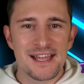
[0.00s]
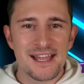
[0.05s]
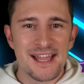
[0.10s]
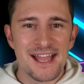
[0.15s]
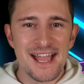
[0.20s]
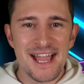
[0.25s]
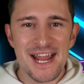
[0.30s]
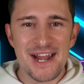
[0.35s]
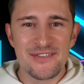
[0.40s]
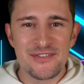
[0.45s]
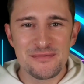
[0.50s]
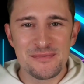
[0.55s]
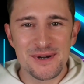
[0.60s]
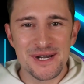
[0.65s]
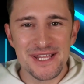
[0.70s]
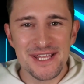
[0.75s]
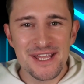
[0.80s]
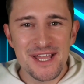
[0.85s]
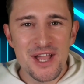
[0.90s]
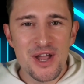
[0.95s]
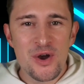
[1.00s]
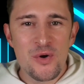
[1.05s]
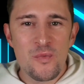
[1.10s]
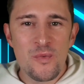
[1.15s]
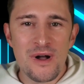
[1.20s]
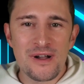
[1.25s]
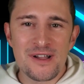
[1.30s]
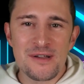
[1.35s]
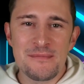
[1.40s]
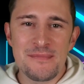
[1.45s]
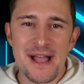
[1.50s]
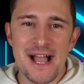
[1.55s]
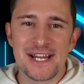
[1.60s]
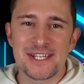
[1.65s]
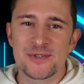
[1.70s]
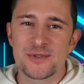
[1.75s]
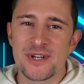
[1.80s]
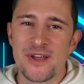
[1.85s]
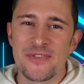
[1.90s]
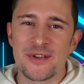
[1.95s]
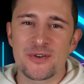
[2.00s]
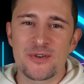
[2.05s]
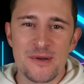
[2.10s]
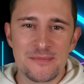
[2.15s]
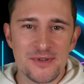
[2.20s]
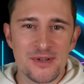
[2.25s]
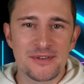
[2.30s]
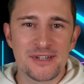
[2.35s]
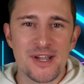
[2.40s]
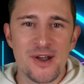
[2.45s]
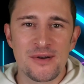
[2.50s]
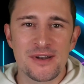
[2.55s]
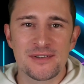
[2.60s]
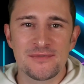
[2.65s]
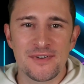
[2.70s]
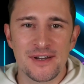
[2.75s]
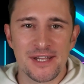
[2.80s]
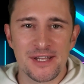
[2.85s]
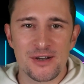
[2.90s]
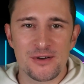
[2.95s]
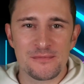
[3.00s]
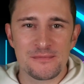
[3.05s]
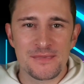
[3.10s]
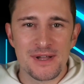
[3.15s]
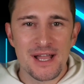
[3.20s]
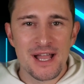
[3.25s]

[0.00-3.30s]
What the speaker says: Hey everybody, welcome back to another Crypto Decoded video.